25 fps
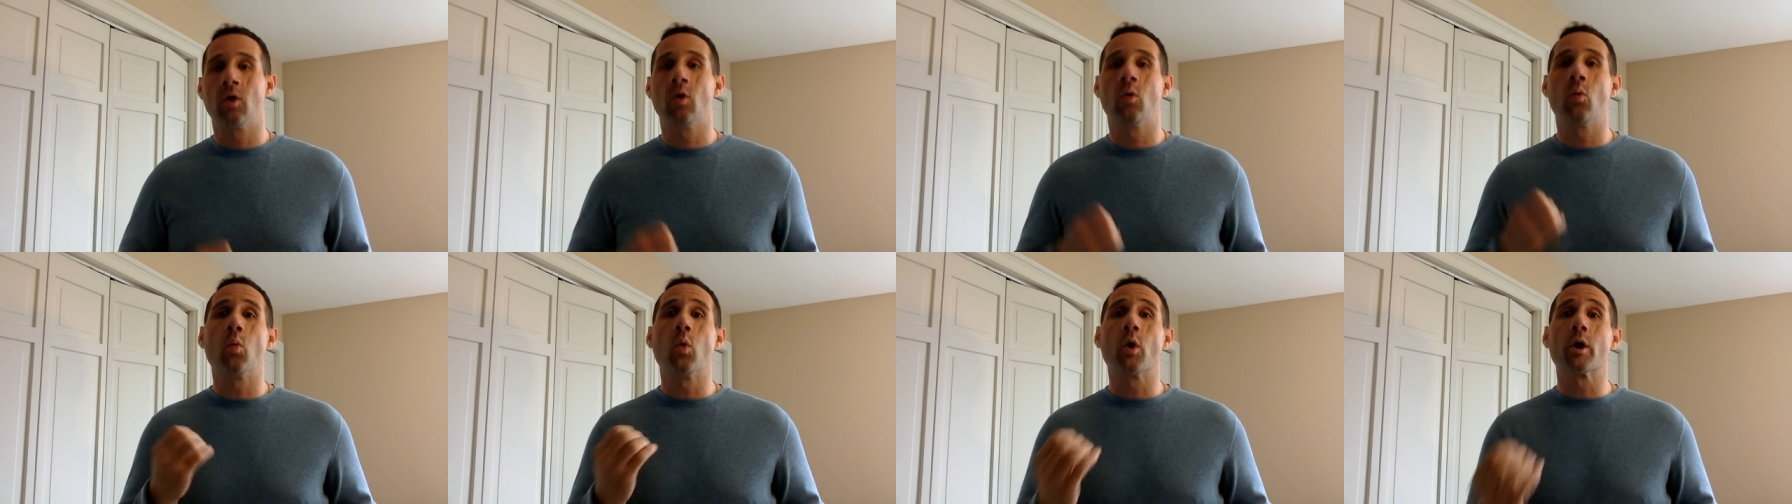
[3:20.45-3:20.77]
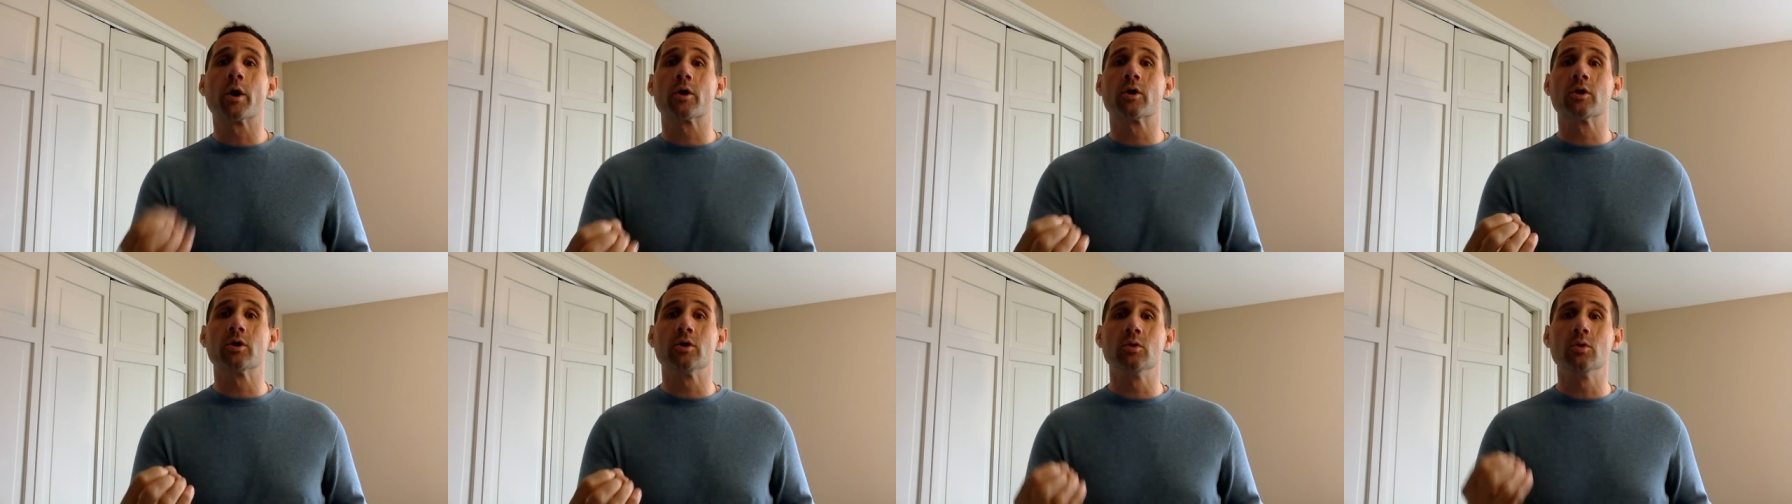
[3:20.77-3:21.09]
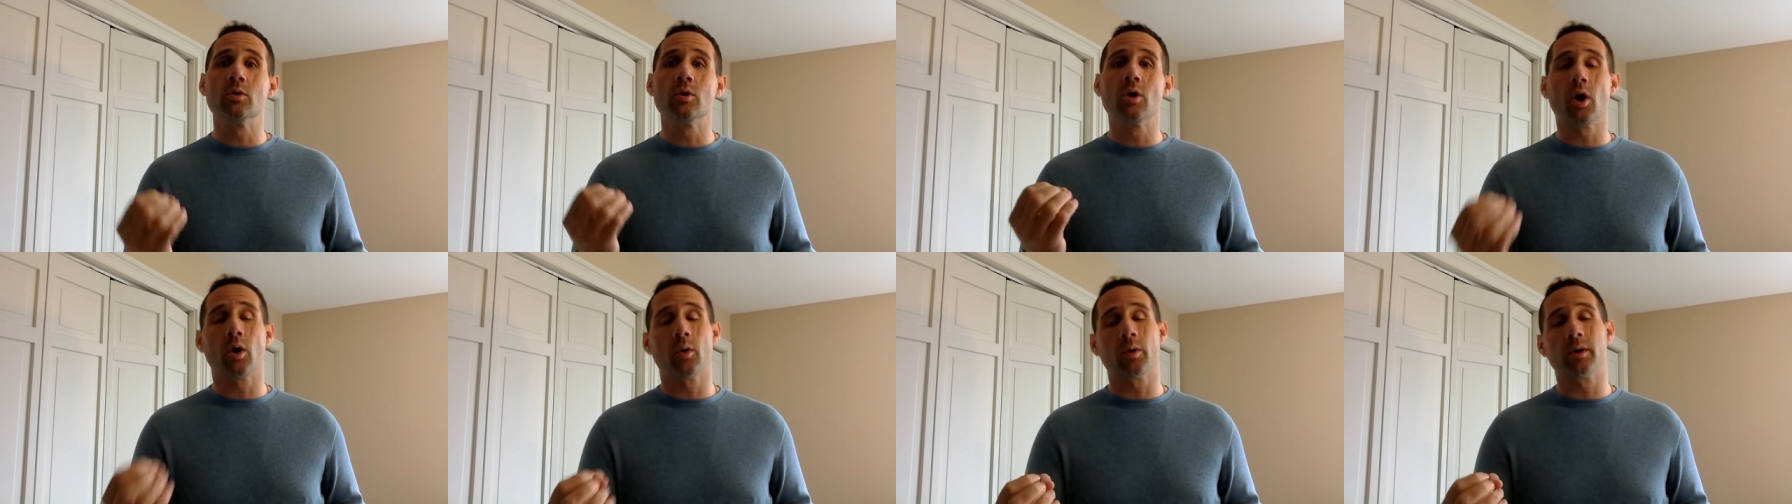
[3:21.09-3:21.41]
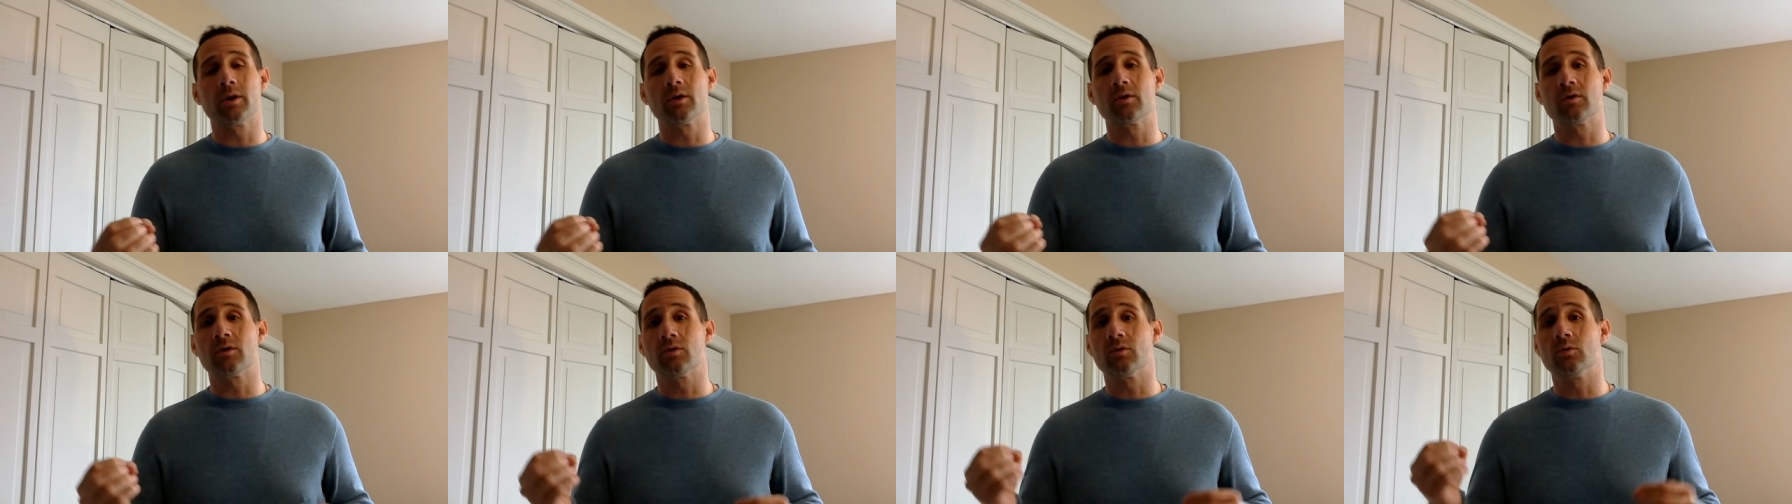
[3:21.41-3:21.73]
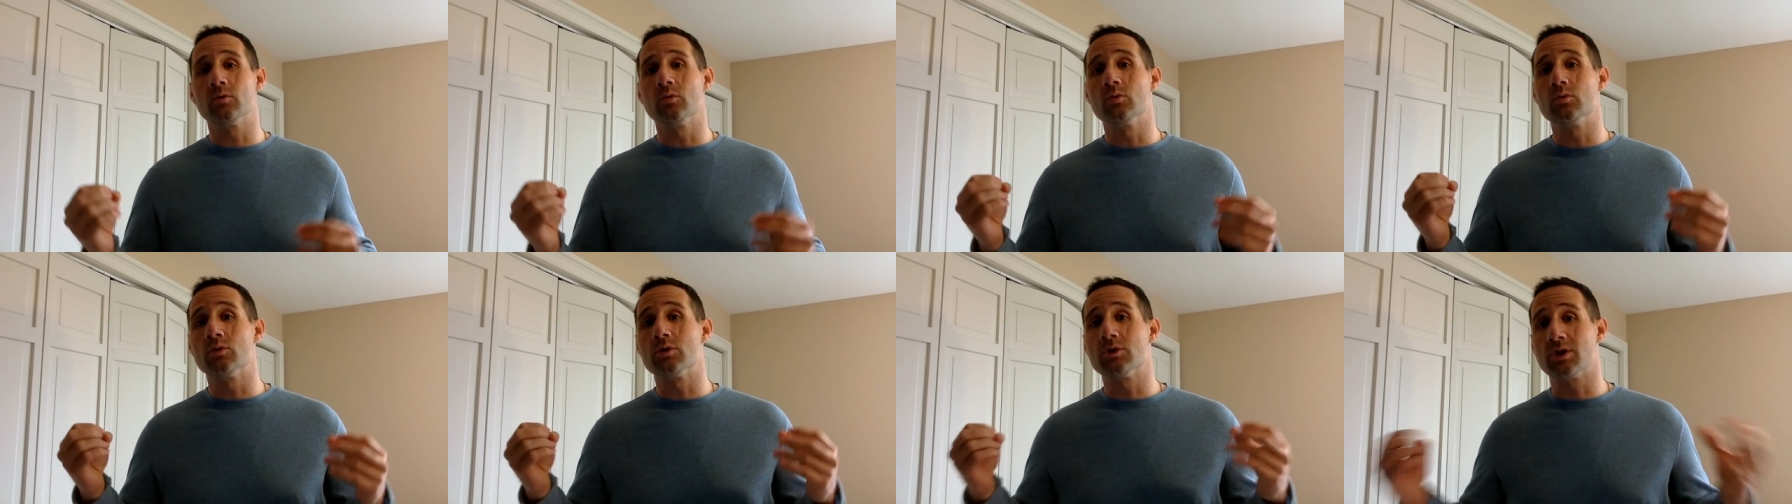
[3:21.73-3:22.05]
What are you going
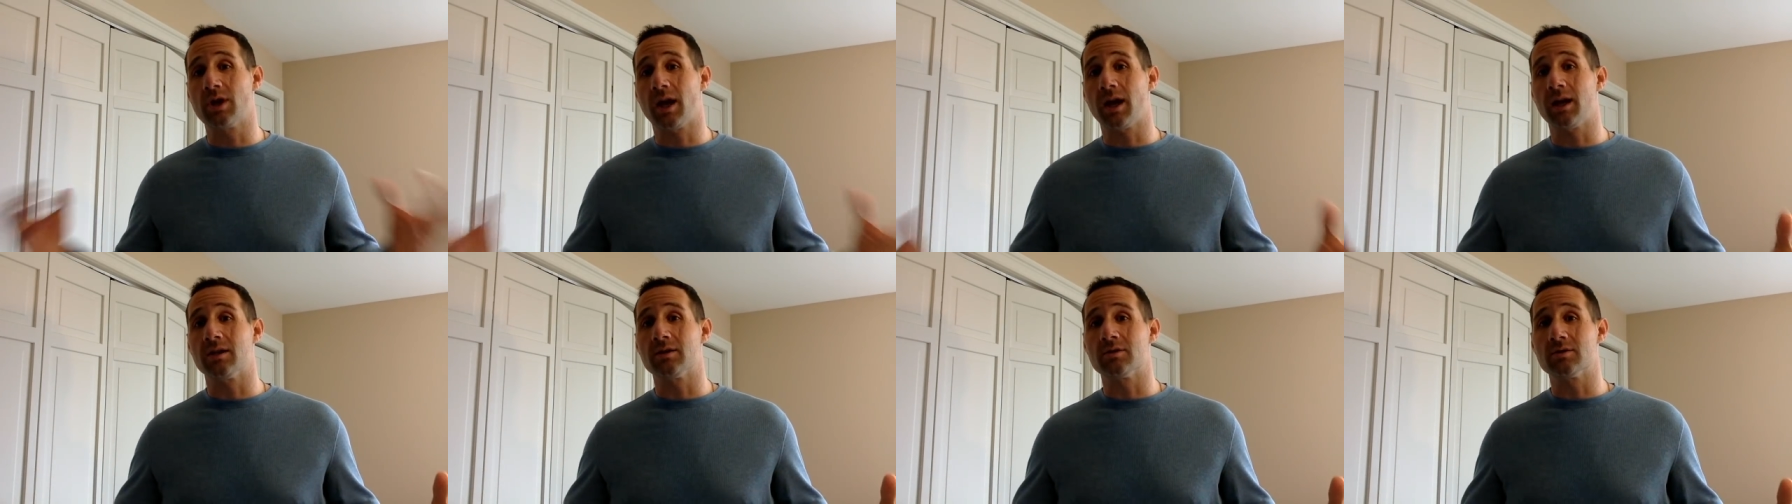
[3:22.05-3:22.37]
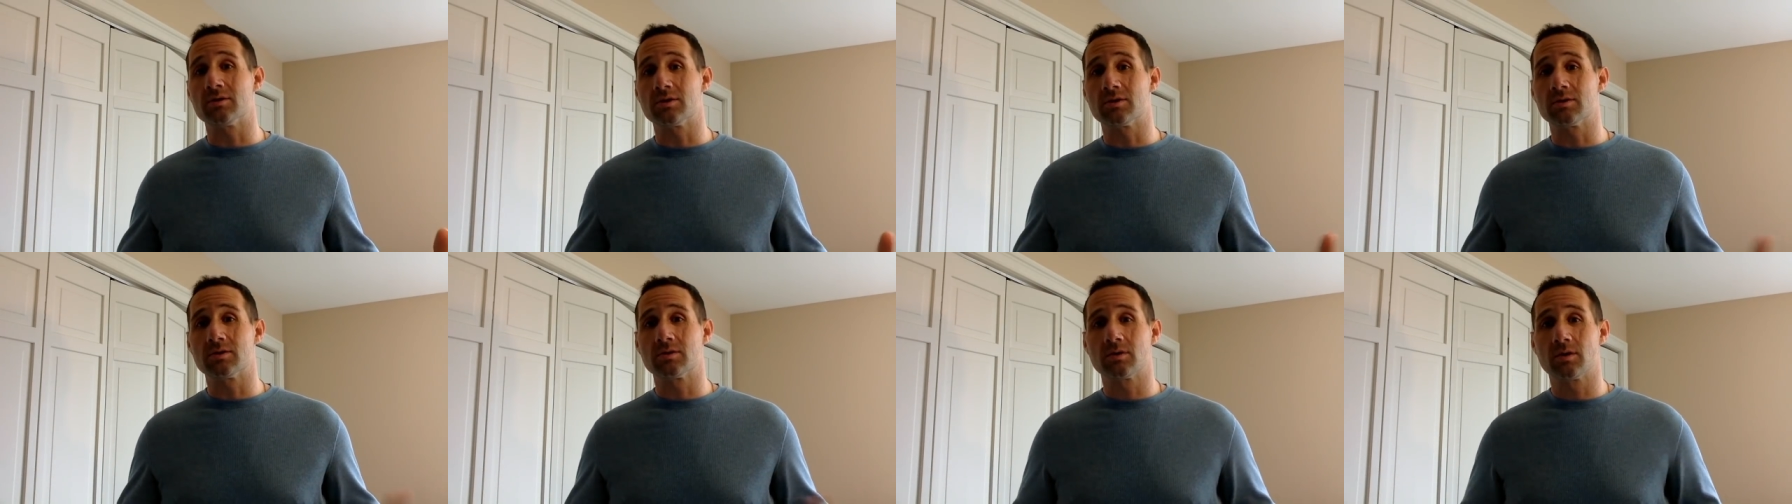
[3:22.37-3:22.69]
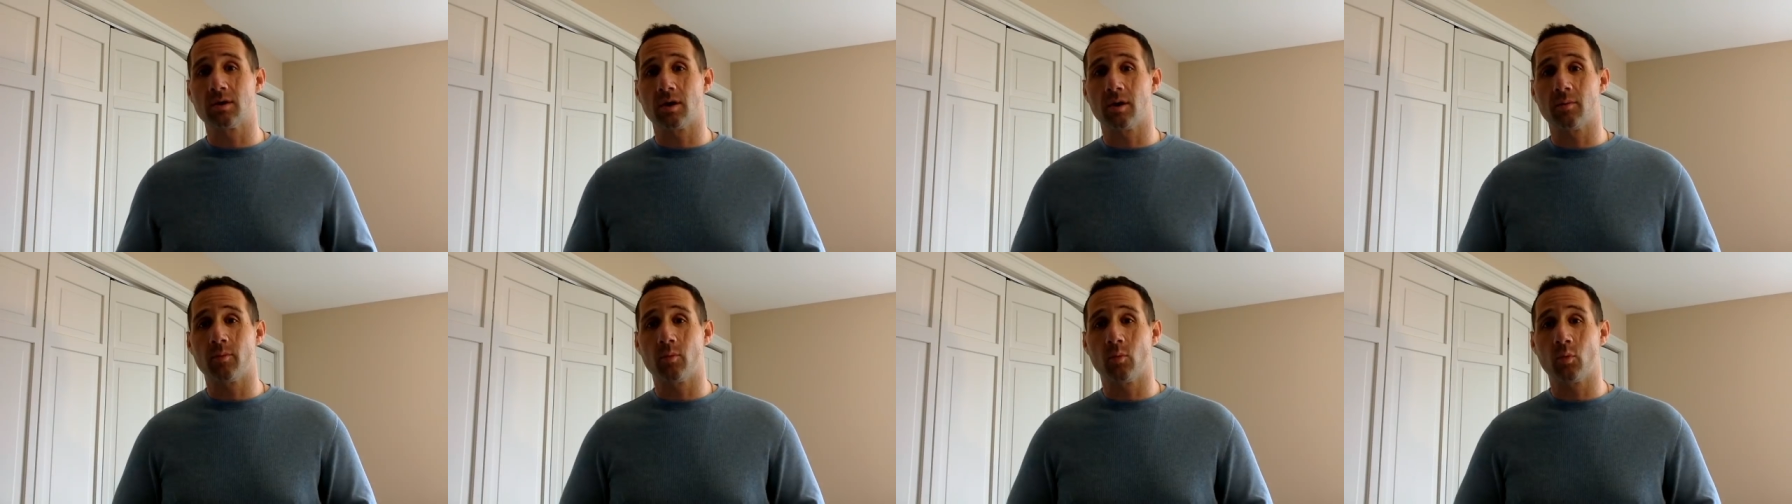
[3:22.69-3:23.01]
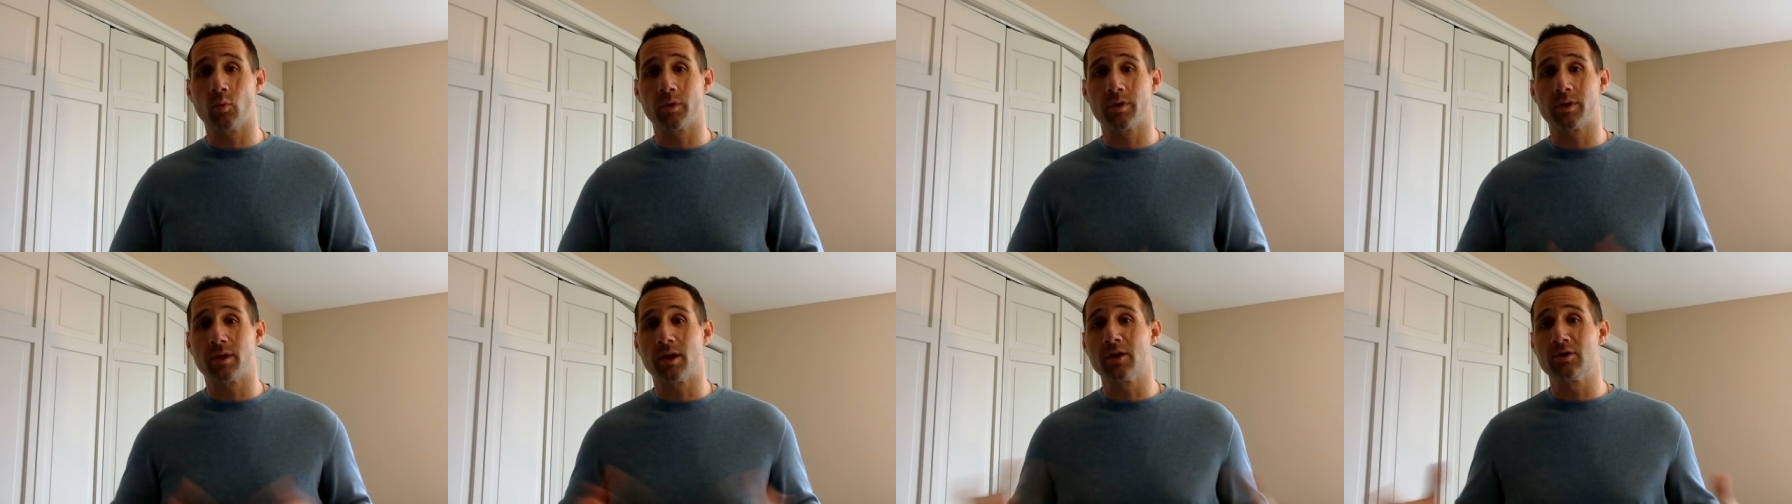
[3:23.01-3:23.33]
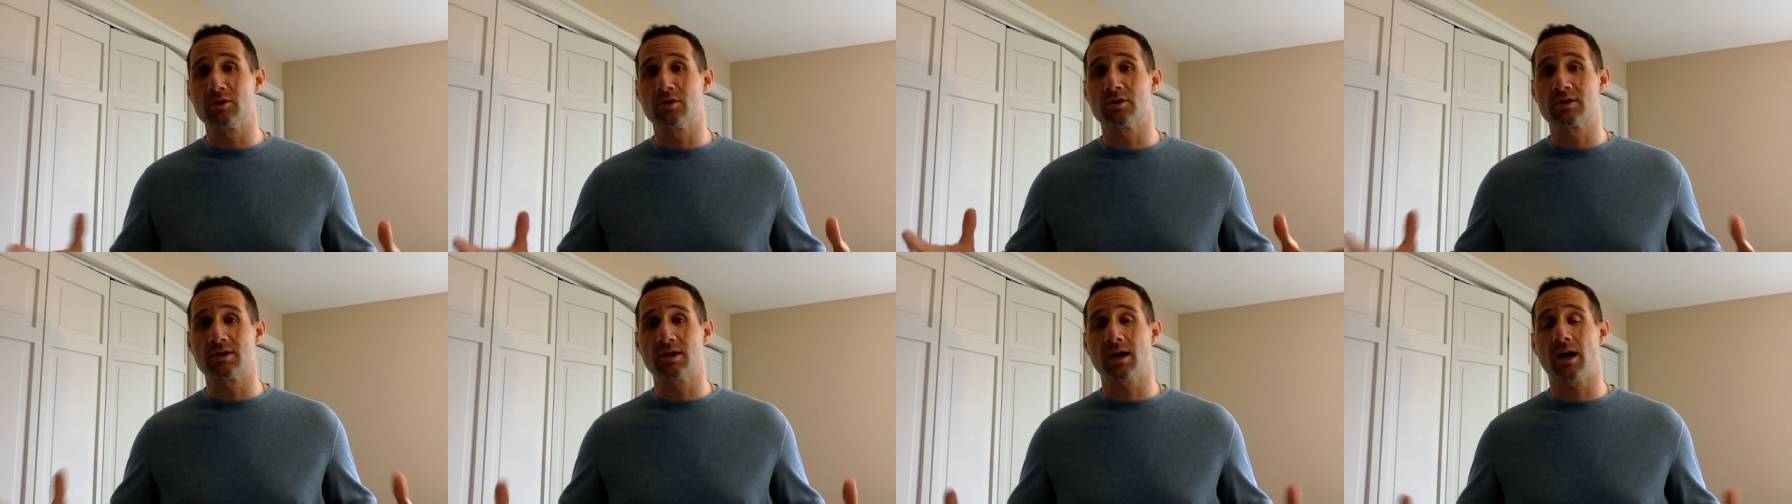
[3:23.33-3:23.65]
to change within
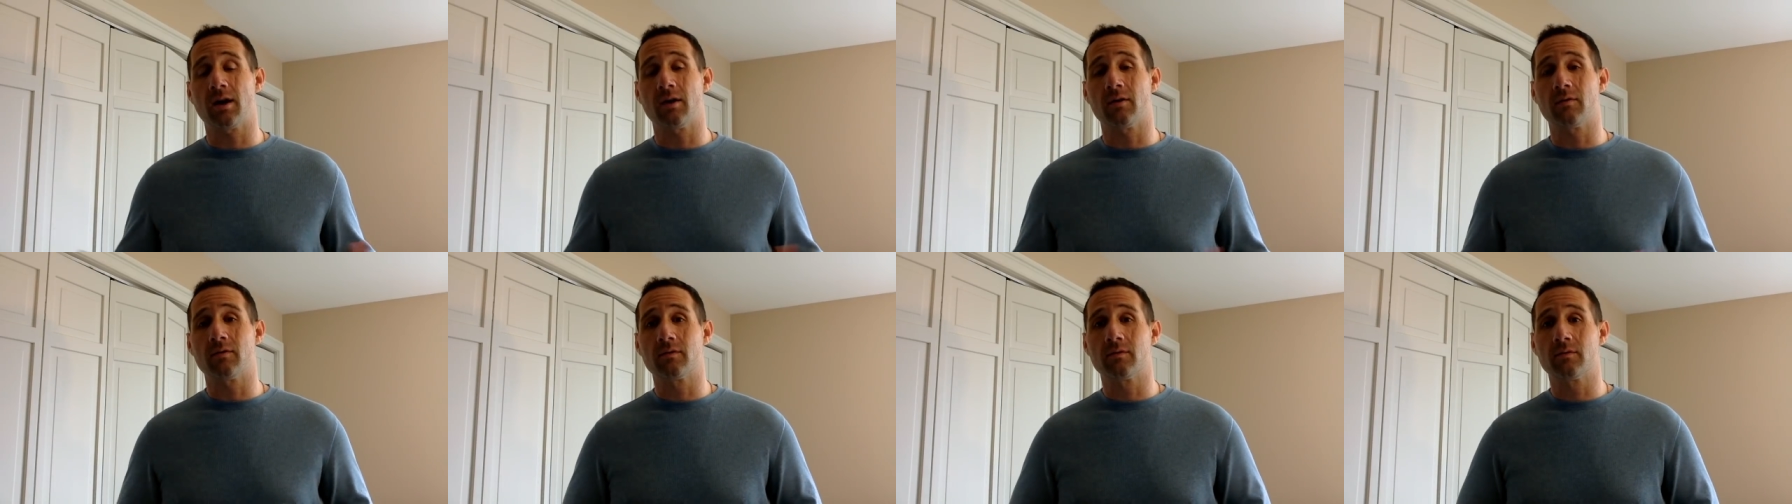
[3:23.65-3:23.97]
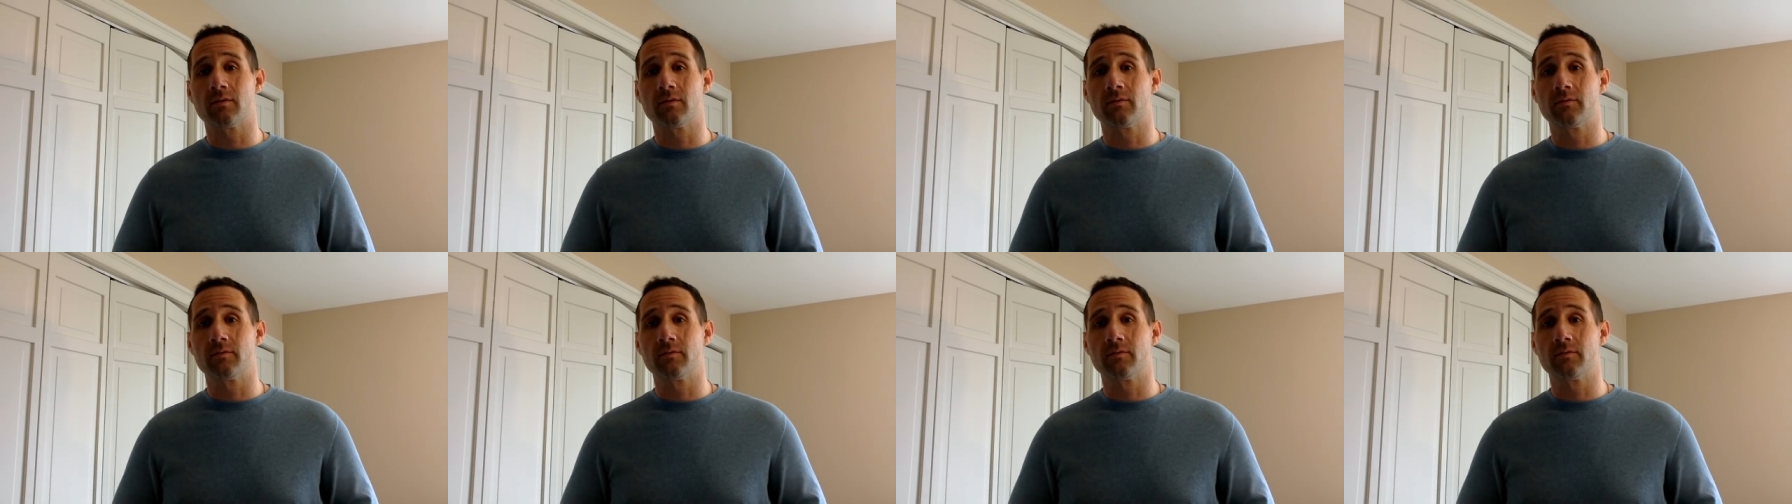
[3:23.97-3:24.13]
yourself?